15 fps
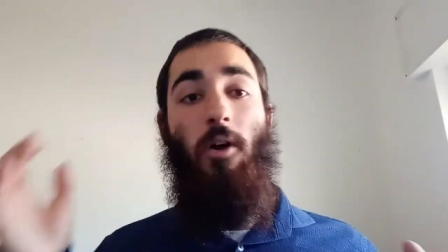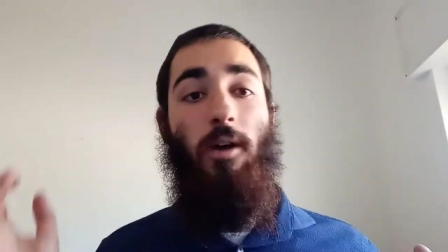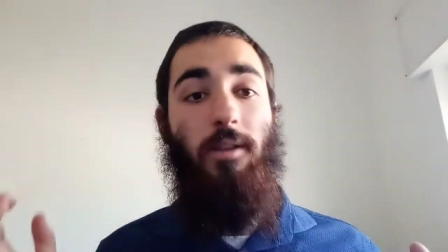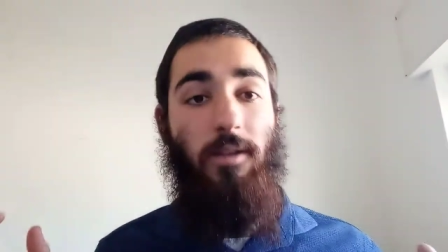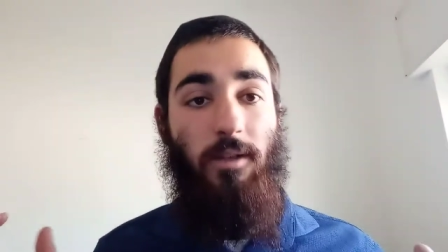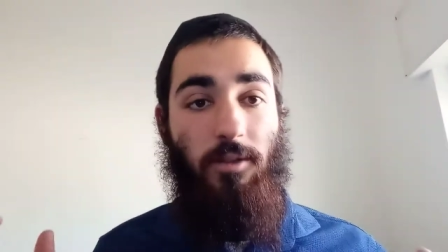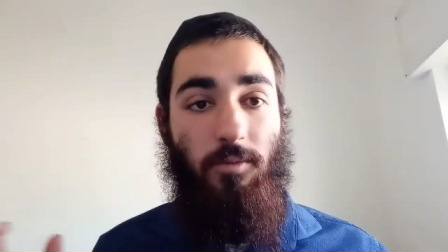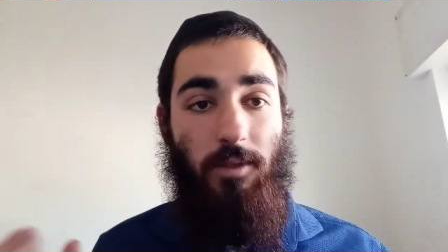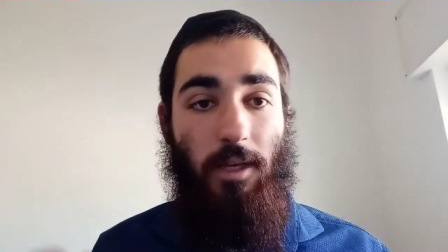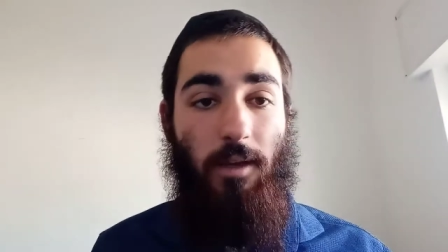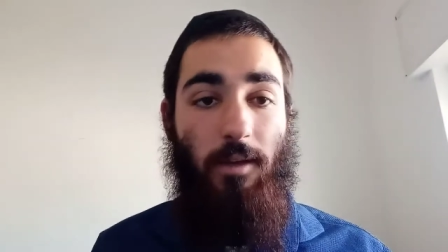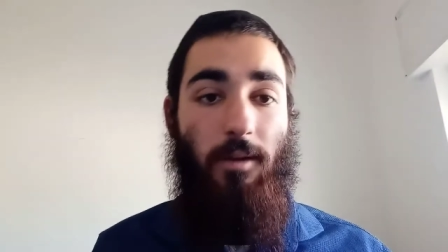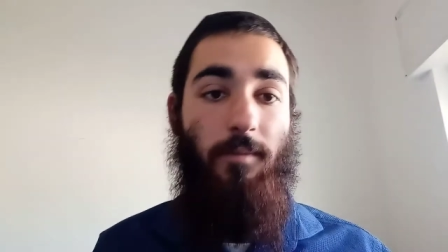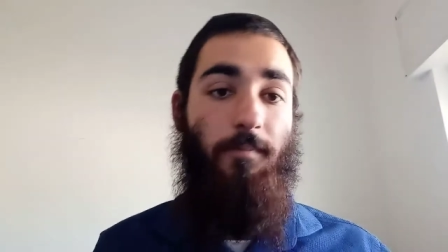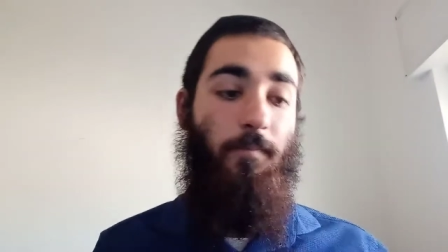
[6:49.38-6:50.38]
godliness was
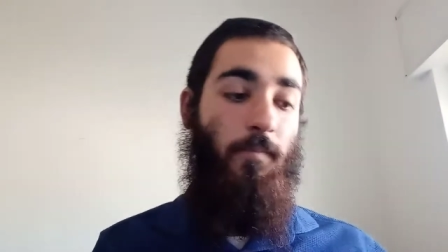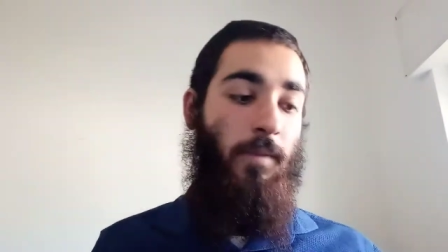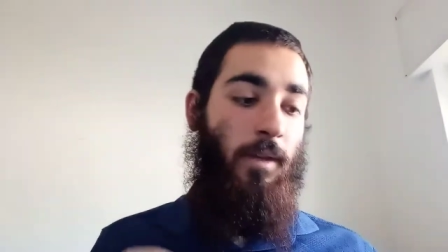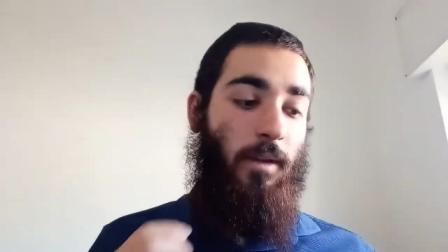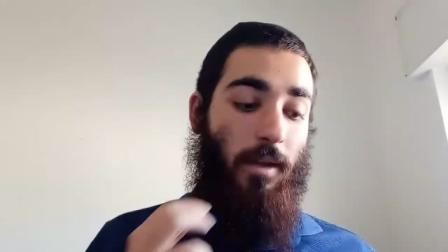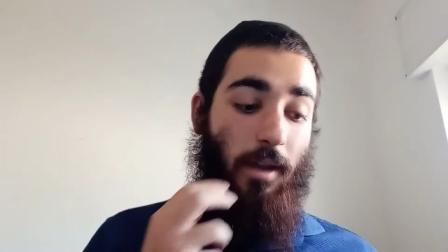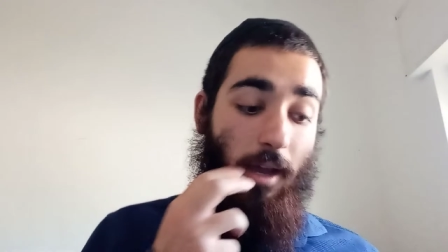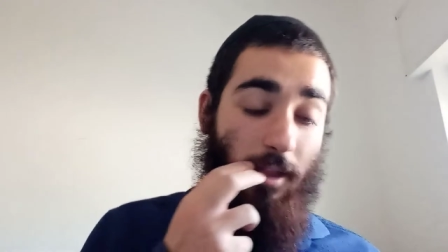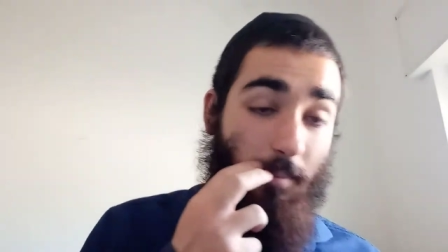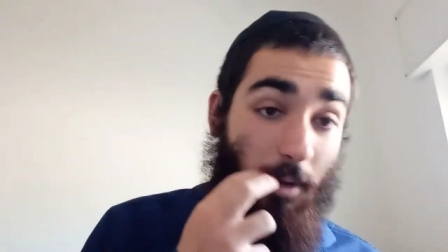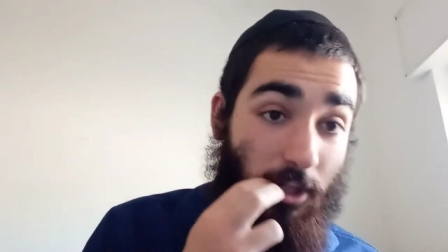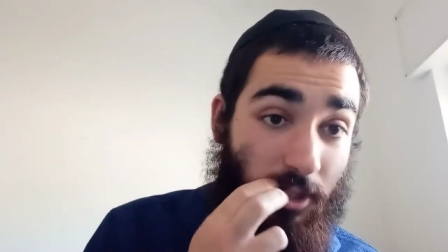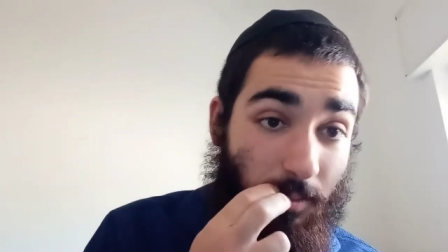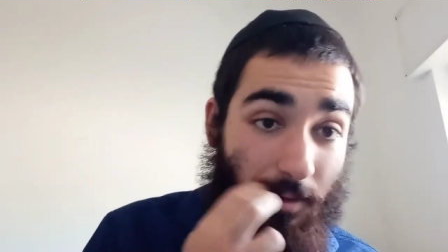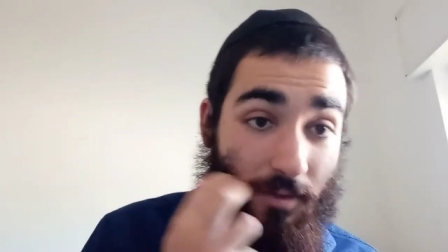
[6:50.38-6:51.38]
hidden. And the Baal
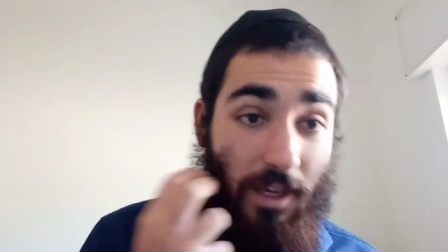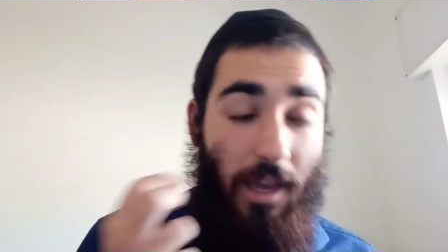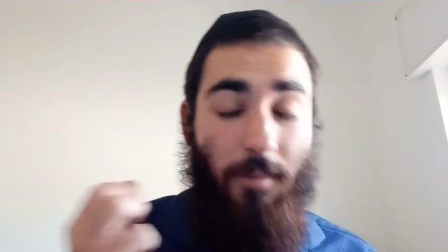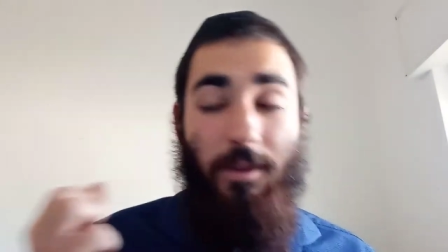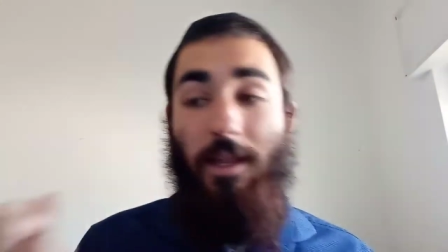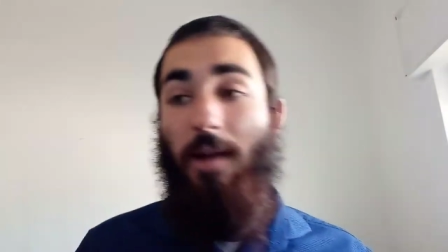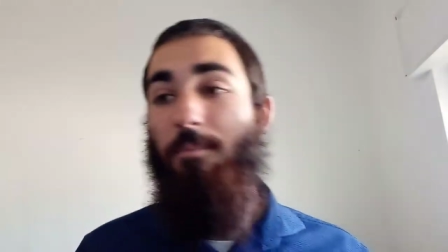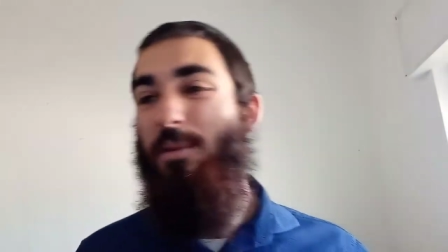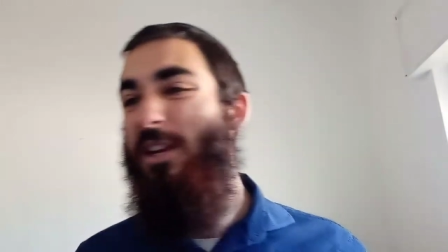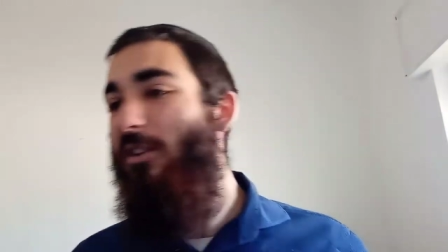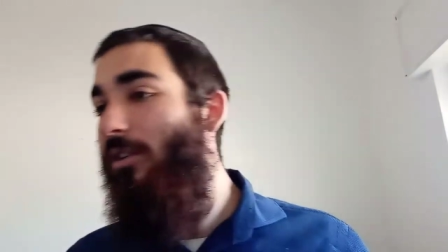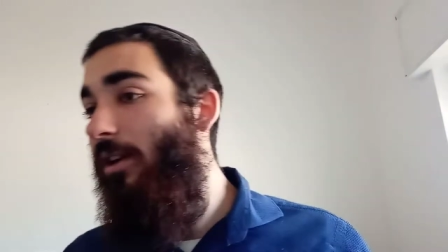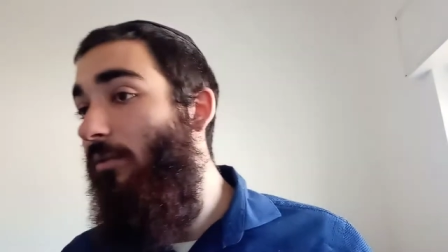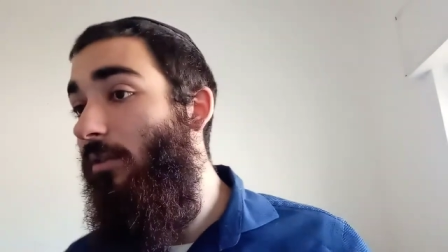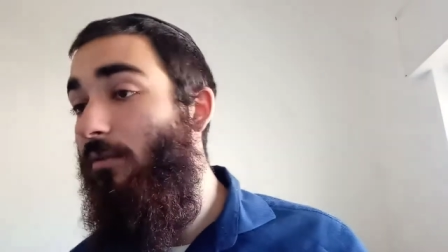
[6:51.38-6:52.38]
Shem Tov came in that
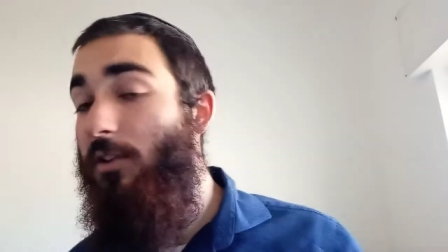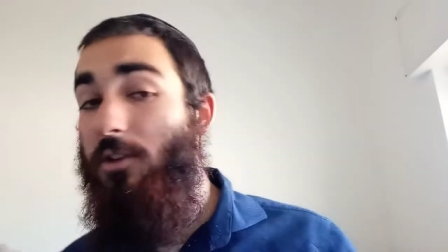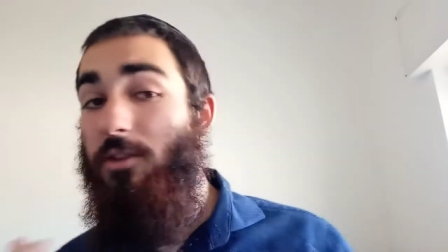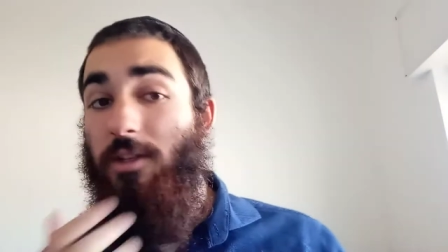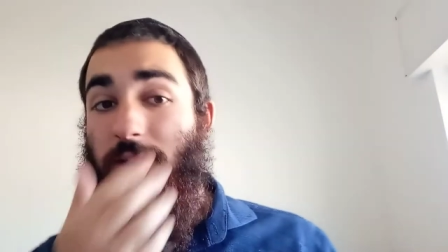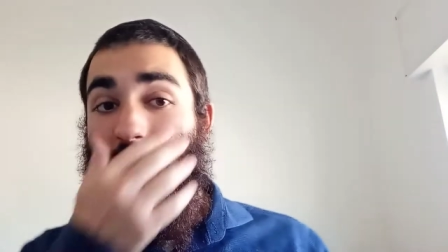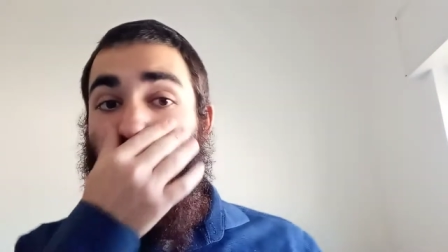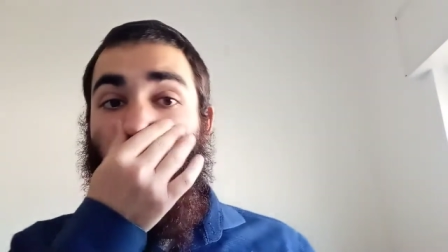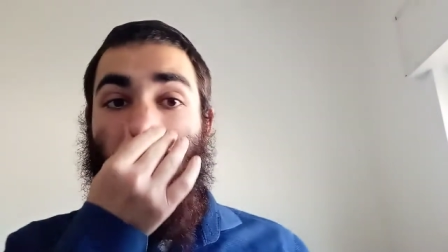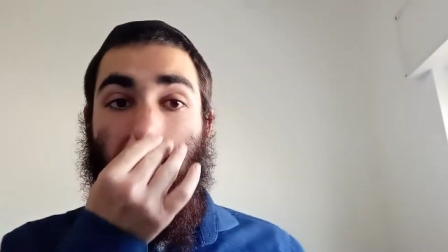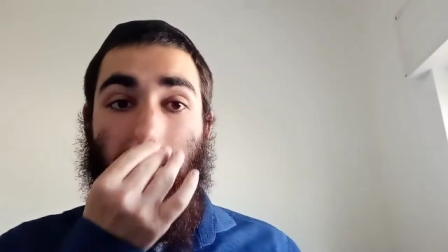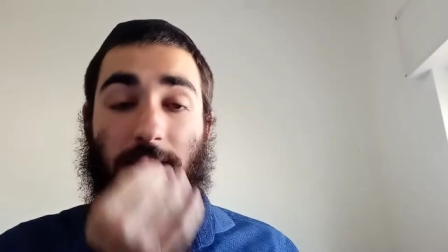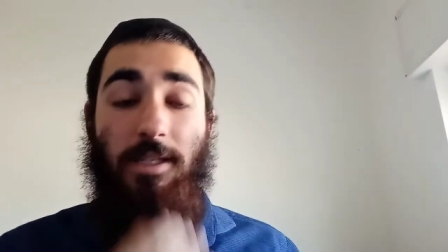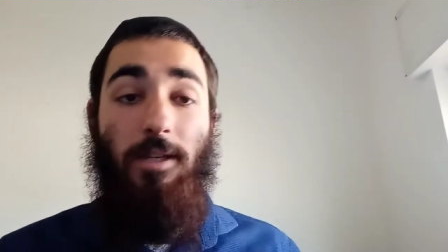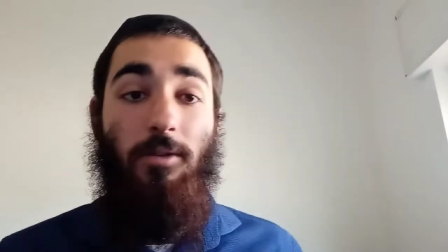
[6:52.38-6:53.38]
period and revealed the
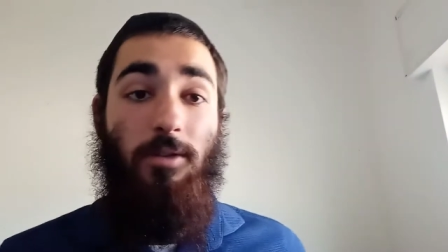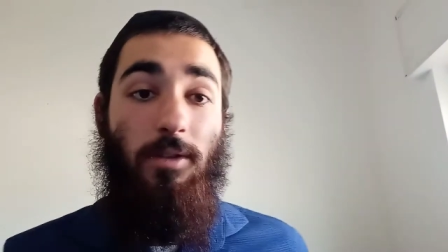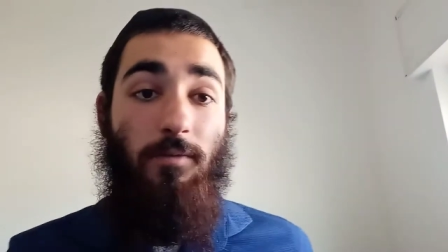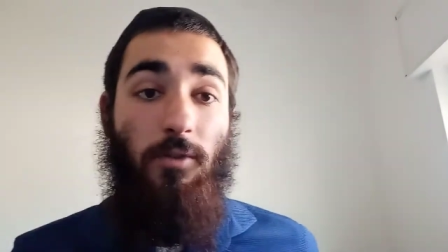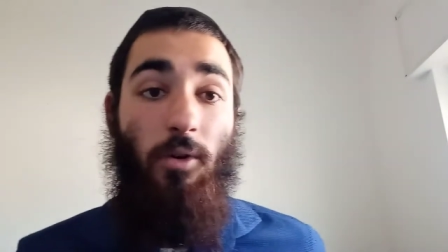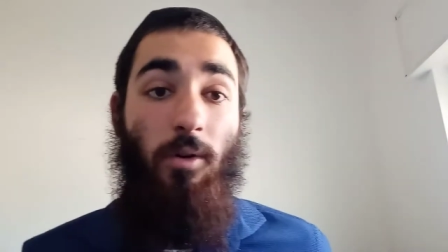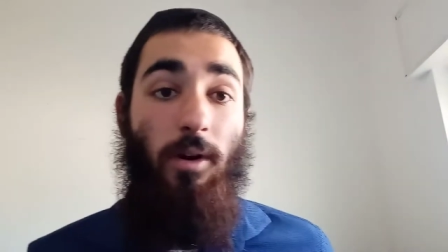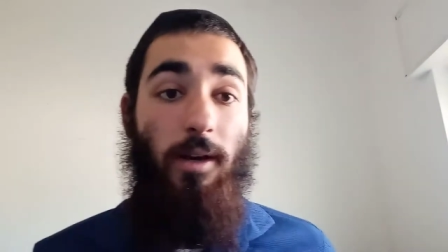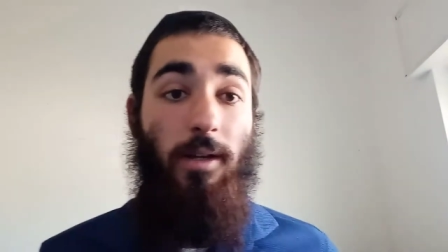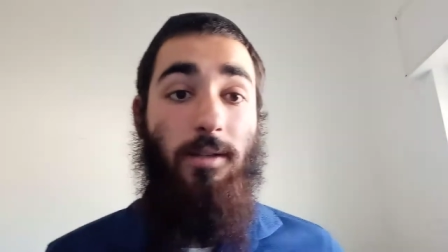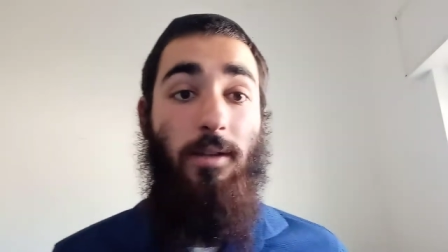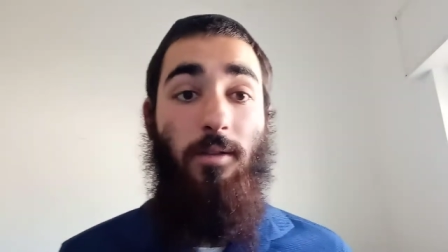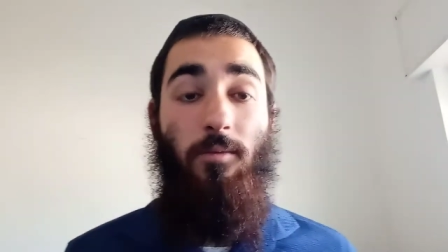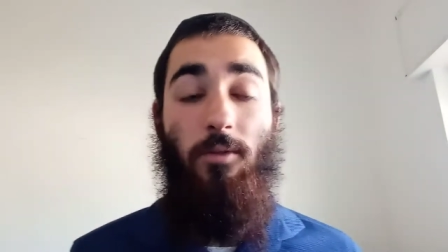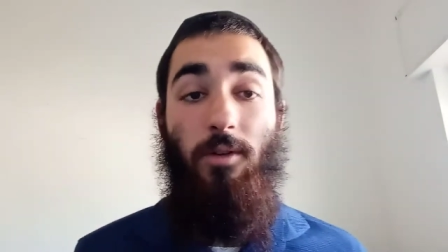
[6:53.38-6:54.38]
deepest secrets of Torah
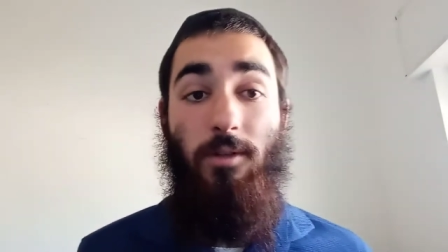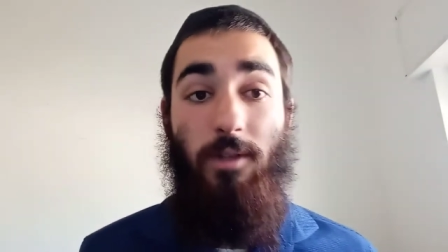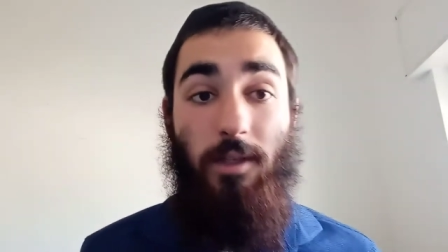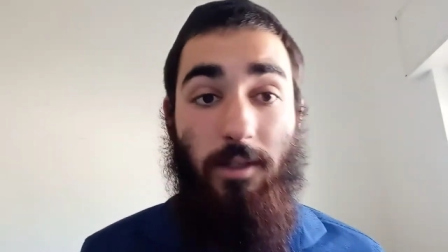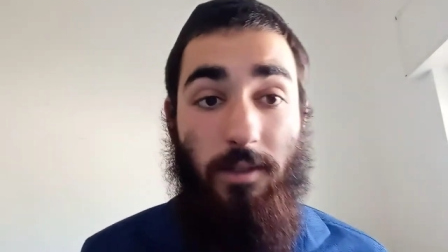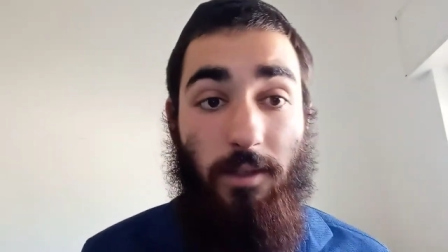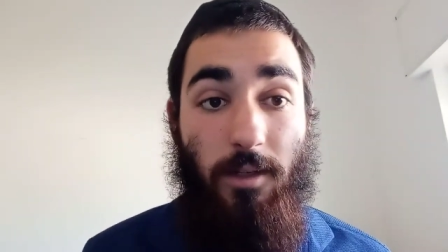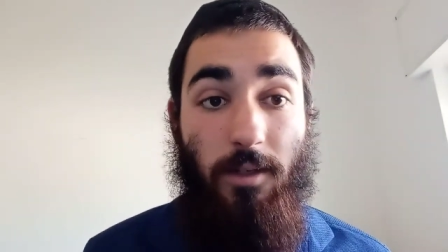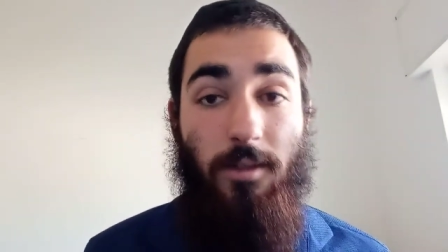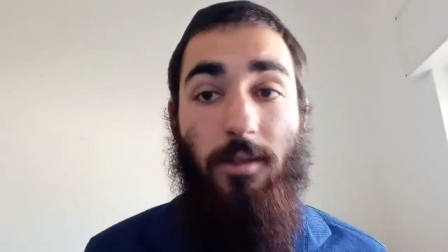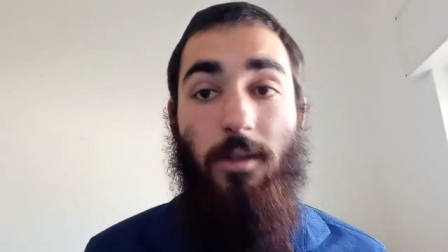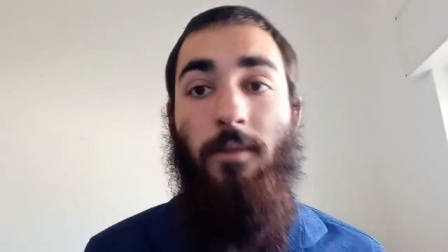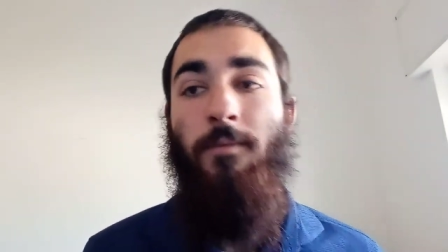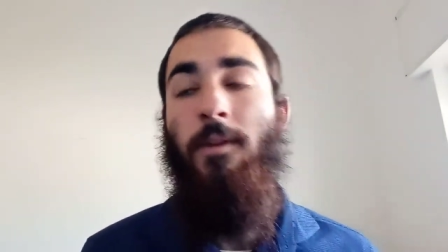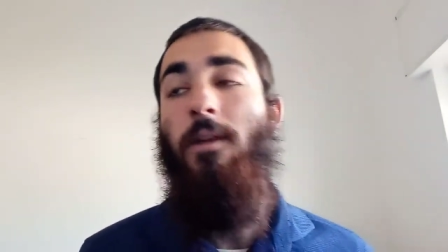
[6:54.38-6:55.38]
into the world,
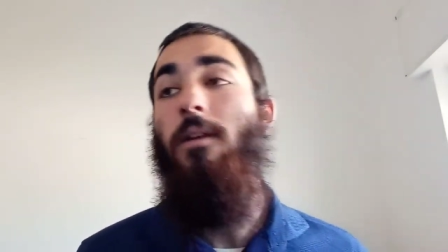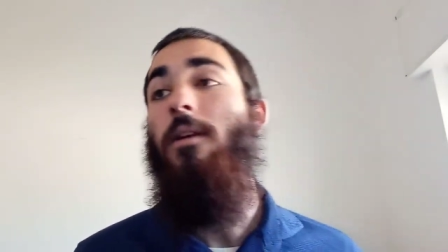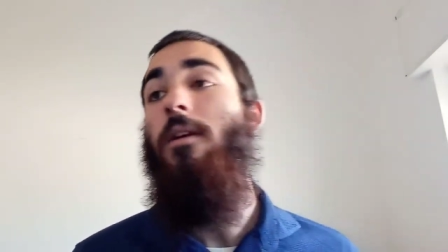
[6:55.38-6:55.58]
Chassidus.